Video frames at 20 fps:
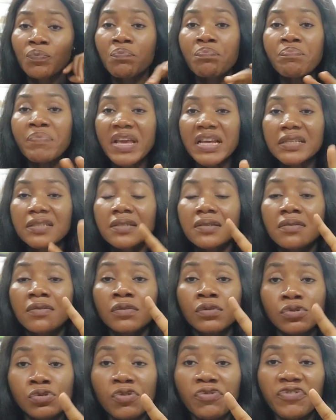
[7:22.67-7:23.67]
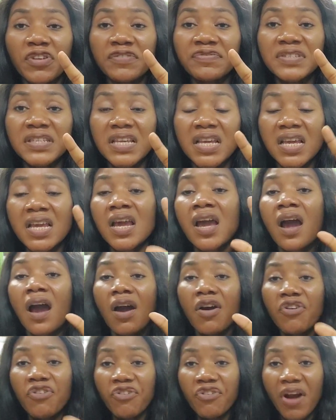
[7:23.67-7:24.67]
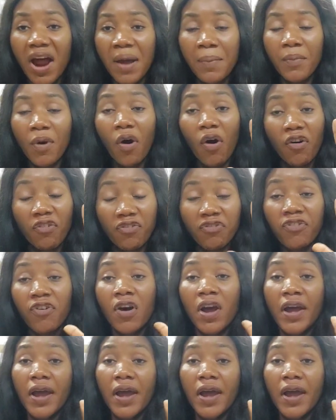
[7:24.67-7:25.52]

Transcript: mixed 250 grams of